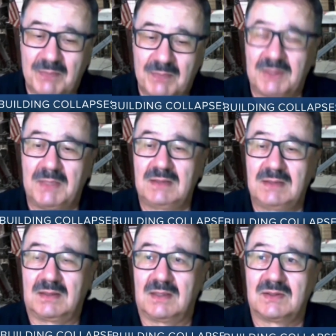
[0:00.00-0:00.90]
up the
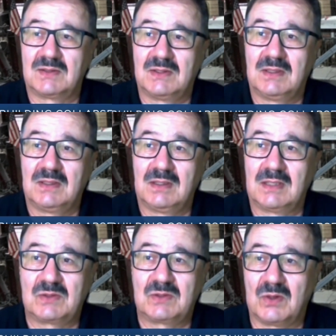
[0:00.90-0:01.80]
maintenance.
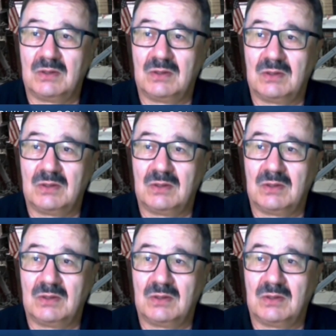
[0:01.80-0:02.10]
That's all.